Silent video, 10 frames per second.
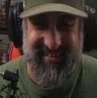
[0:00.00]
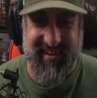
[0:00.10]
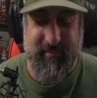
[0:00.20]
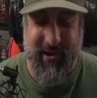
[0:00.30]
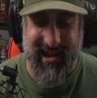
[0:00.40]

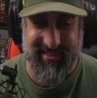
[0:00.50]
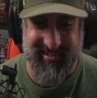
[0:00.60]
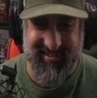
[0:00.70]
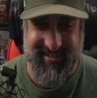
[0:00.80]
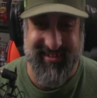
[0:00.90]
Deep
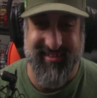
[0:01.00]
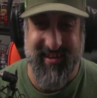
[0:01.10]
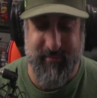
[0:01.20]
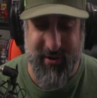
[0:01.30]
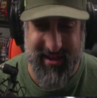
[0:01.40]
breaths.
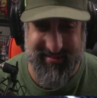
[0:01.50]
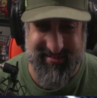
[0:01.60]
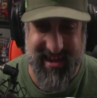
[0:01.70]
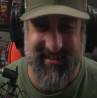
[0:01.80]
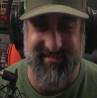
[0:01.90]
Deep
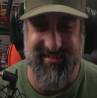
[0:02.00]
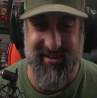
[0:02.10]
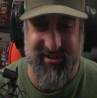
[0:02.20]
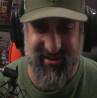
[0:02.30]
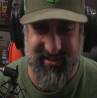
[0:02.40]
breaths. Next
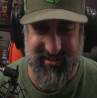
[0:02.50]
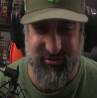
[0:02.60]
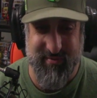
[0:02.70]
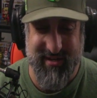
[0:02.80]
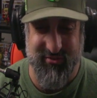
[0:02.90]
year,
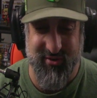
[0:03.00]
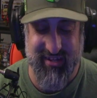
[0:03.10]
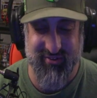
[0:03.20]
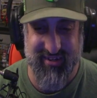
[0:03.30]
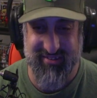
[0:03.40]
streaming
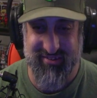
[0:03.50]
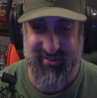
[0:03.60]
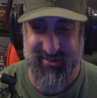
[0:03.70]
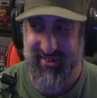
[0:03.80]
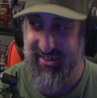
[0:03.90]

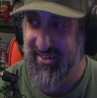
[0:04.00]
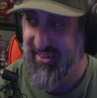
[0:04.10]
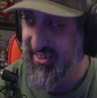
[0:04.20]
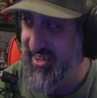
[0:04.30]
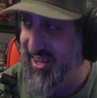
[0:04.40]
2022.
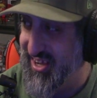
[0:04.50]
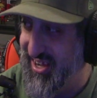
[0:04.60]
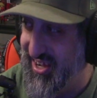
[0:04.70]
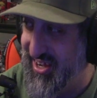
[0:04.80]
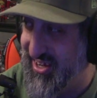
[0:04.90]
Oh,
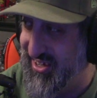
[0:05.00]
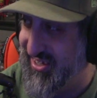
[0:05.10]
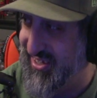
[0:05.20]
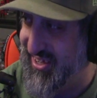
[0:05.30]
well, I